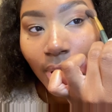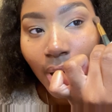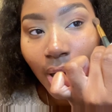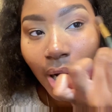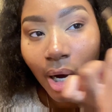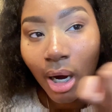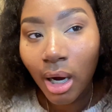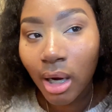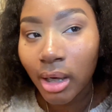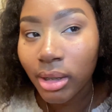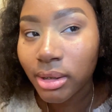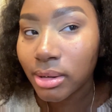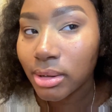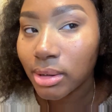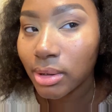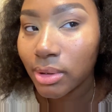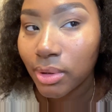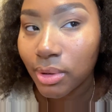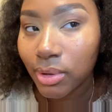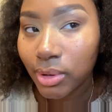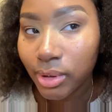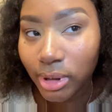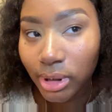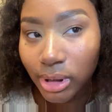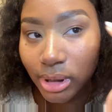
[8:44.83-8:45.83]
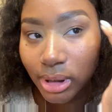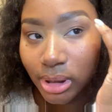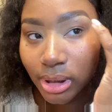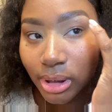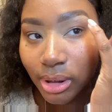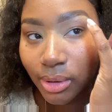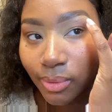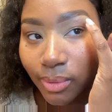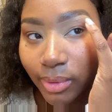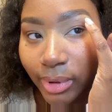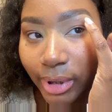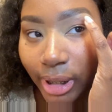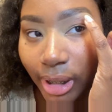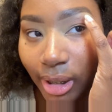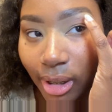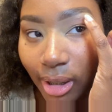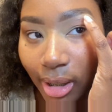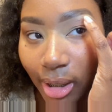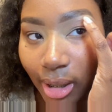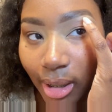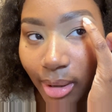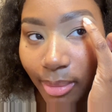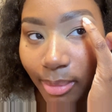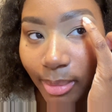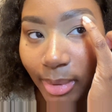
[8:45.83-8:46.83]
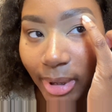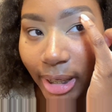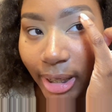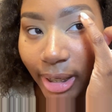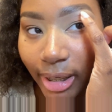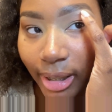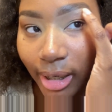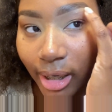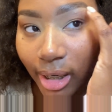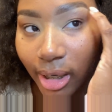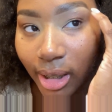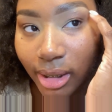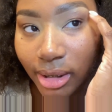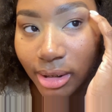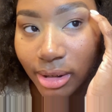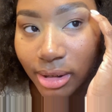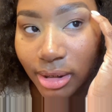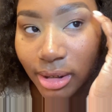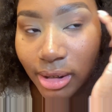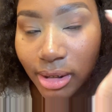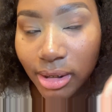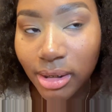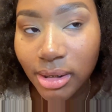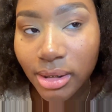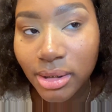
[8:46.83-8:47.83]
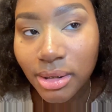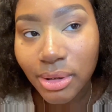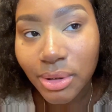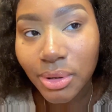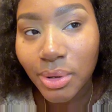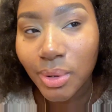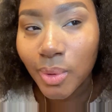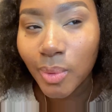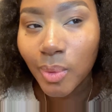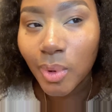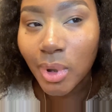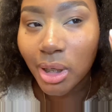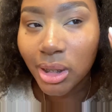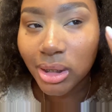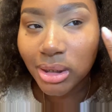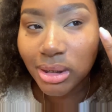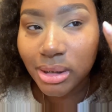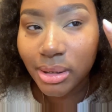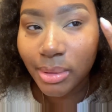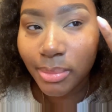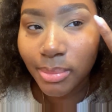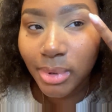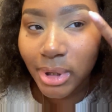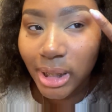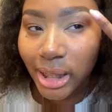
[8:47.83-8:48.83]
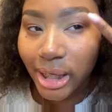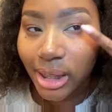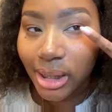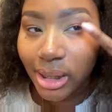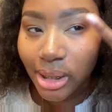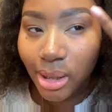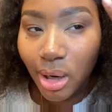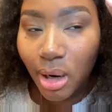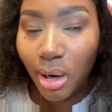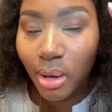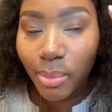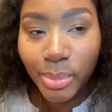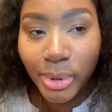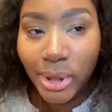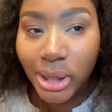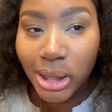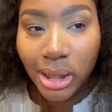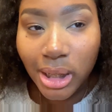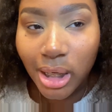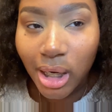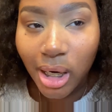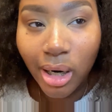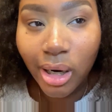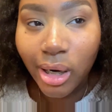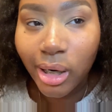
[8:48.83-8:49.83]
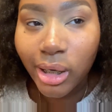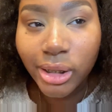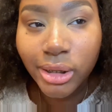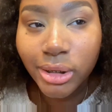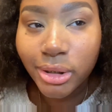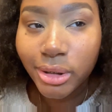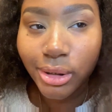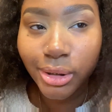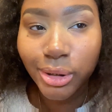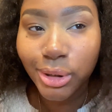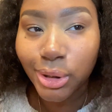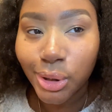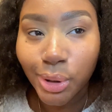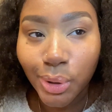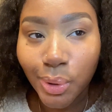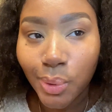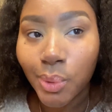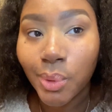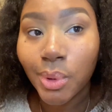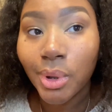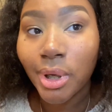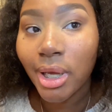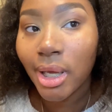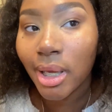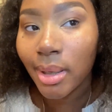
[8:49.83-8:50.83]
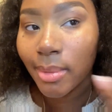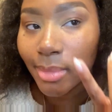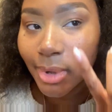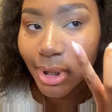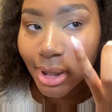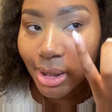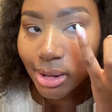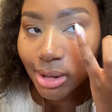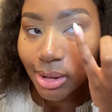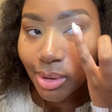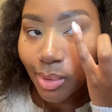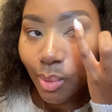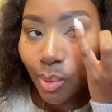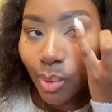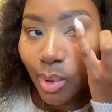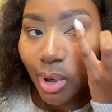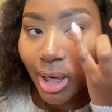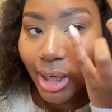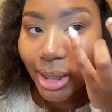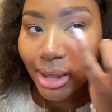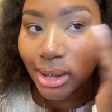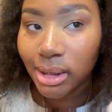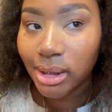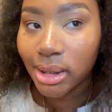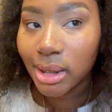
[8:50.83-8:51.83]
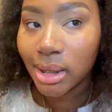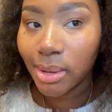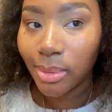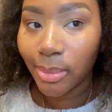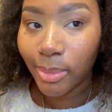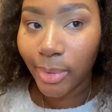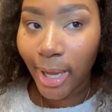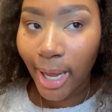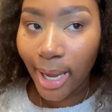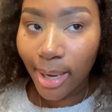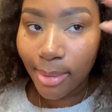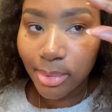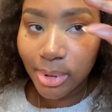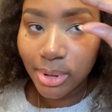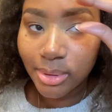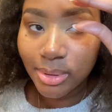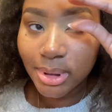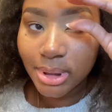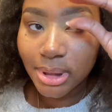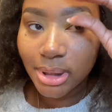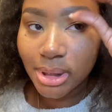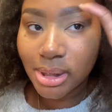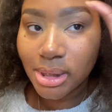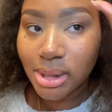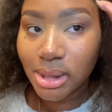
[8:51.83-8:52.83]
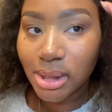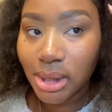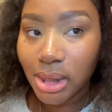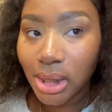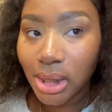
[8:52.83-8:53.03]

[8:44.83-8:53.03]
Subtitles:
Also, you see where my arch is, you don't want to blend up in the arch, no, because you want the eyebrows to still